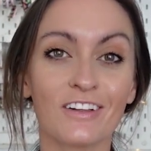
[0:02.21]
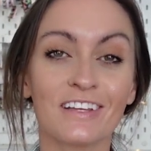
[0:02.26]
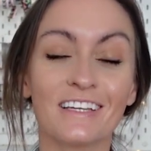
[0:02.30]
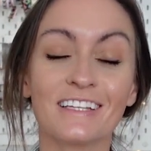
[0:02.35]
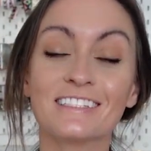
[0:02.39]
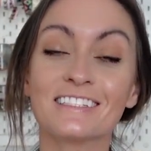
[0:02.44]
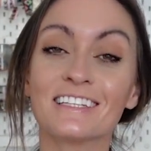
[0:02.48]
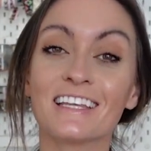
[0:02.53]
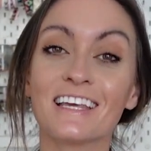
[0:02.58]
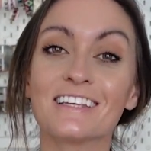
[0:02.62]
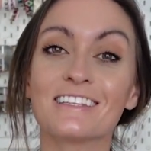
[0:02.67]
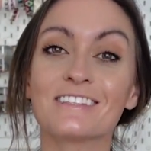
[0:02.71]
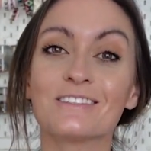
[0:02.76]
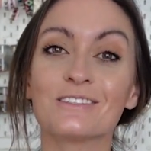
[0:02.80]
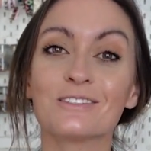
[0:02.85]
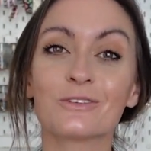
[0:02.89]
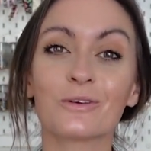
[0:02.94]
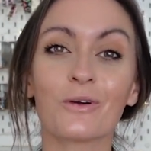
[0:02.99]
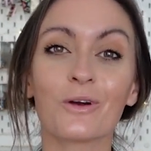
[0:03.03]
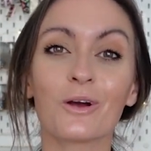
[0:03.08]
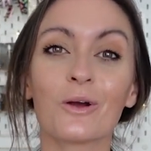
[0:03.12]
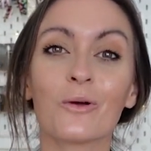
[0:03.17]
In today's
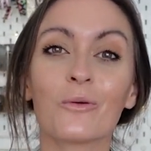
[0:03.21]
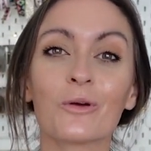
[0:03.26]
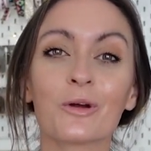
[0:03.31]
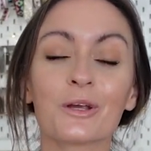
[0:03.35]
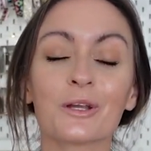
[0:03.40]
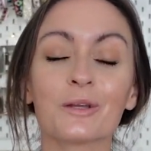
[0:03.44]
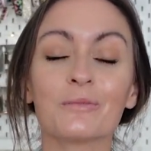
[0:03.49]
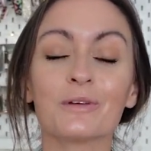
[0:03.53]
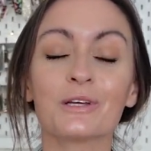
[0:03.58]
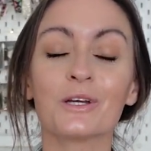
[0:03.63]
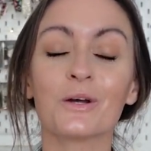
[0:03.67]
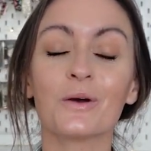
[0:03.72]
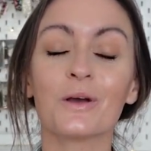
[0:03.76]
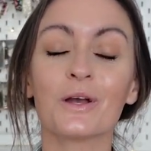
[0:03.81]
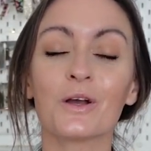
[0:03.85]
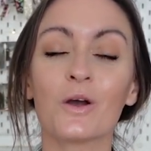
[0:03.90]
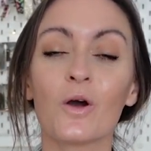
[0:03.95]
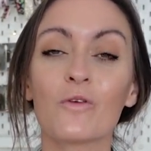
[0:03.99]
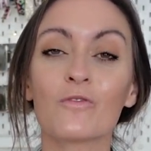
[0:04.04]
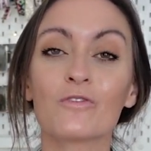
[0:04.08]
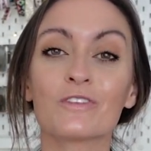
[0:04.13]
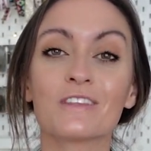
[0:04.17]
tutorial, we're going to be
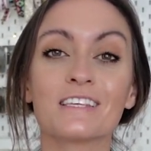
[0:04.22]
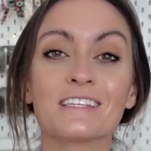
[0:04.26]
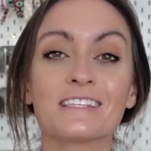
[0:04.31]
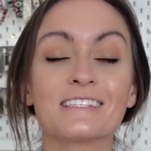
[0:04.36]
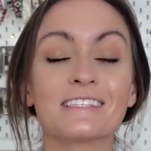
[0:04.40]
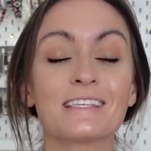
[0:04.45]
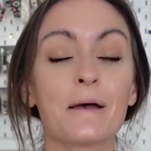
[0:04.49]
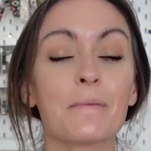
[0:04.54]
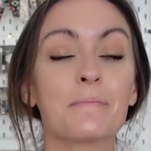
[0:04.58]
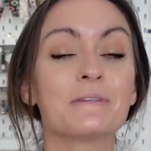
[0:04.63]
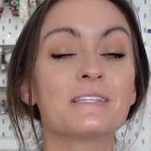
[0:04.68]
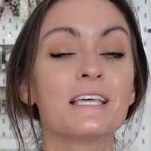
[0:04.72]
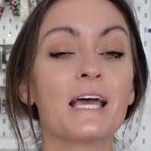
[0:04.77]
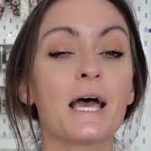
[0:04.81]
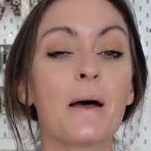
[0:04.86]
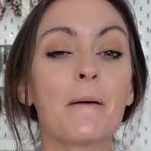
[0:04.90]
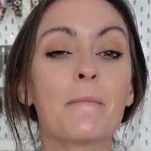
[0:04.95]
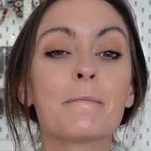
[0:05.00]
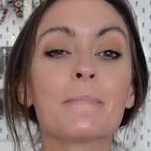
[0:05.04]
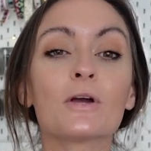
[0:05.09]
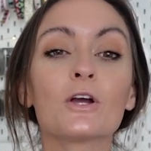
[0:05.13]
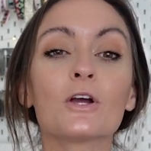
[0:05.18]
going over the
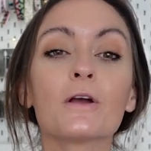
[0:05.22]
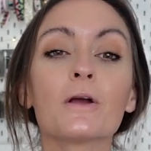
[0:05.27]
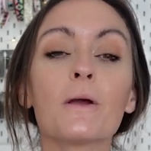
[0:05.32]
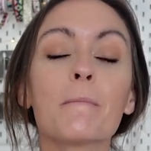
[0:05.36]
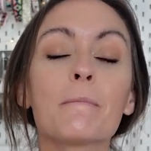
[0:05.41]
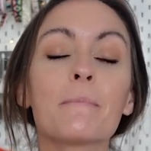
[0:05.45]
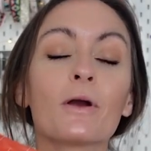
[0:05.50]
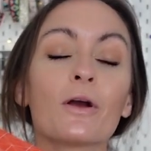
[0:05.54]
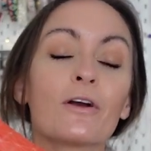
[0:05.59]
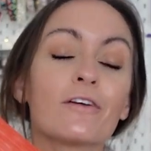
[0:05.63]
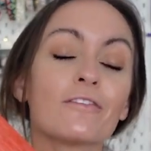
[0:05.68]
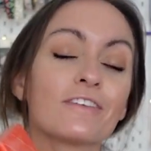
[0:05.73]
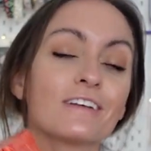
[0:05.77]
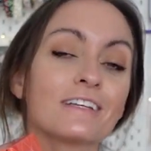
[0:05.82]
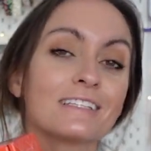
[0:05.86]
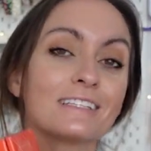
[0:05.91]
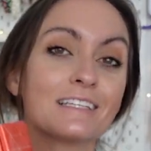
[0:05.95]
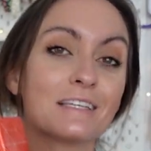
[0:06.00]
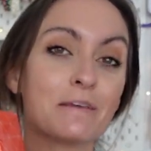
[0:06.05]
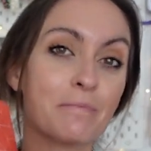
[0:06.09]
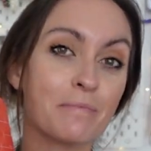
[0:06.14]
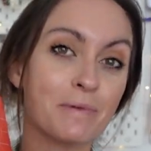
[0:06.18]
September
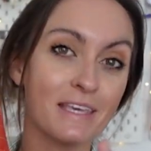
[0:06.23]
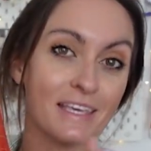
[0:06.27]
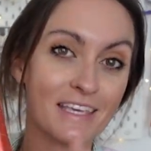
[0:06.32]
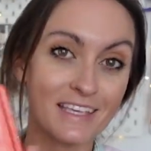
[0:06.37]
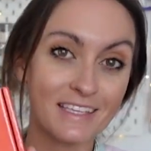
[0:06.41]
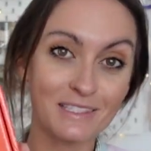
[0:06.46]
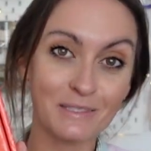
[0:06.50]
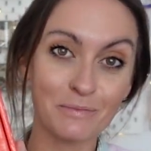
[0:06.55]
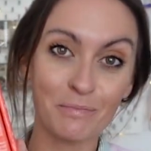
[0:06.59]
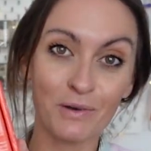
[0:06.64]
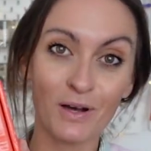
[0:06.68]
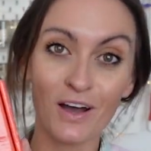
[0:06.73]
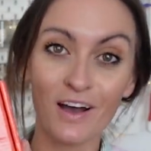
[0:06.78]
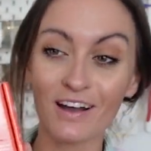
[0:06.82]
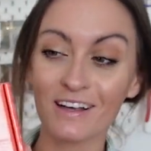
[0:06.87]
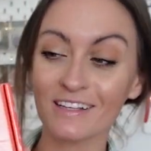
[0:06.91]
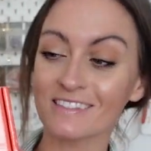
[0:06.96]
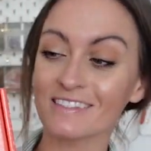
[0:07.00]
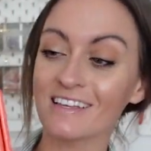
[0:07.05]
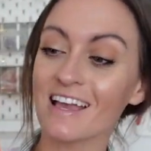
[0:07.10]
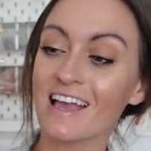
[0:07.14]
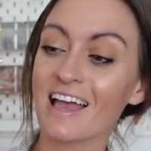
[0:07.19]
Perfectly Pieced
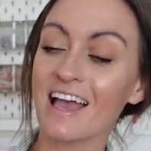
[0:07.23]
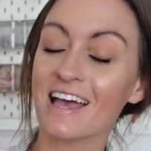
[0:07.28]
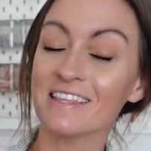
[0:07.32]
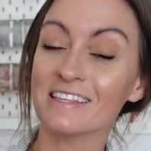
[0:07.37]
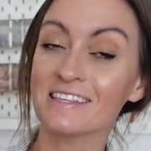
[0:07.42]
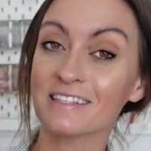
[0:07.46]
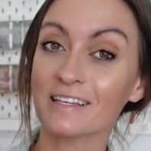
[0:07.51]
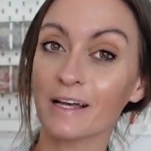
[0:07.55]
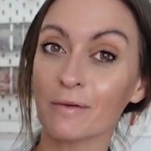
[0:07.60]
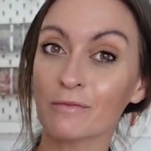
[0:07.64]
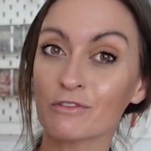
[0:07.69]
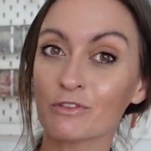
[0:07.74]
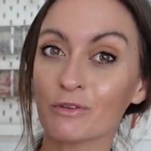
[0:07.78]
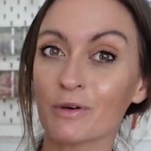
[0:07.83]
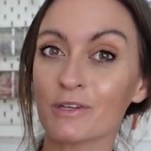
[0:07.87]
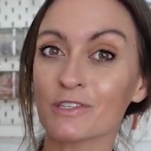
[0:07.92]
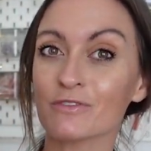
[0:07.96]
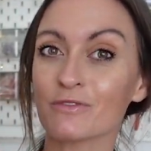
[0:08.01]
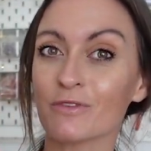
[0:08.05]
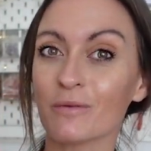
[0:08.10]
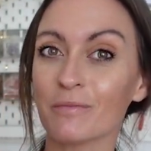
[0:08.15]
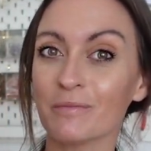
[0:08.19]
Box, and this comes to
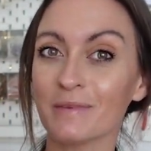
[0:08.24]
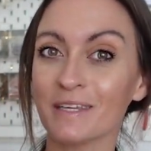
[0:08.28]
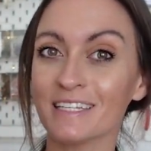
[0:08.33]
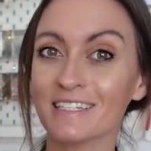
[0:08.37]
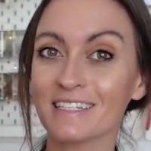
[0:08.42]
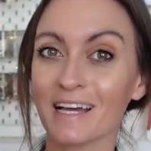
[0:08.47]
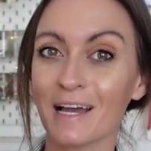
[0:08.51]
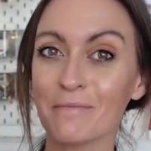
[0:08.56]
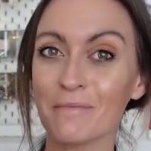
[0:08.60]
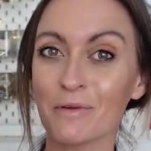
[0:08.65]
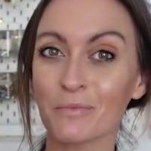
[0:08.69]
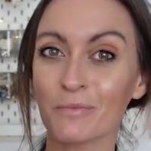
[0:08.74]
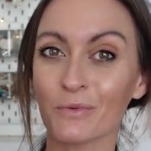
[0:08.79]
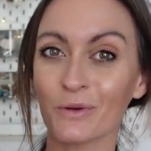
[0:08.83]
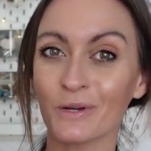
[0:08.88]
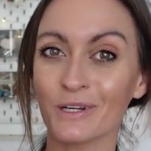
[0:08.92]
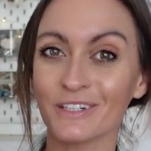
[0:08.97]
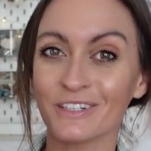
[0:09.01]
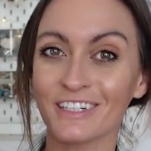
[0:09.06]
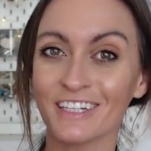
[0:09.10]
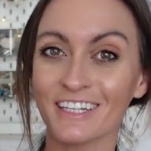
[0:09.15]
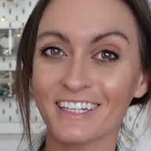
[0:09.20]
us from Me Time
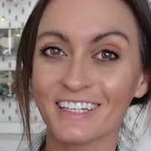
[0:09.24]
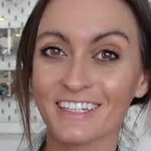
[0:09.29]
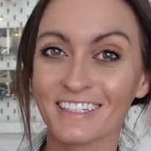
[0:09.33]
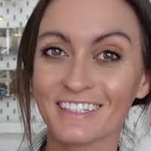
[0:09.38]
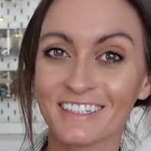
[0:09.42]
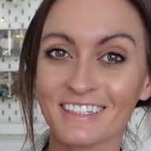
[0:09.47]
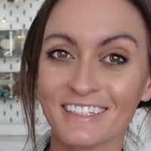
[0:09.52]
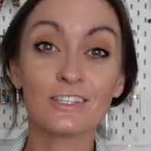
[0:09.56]
Embroidery.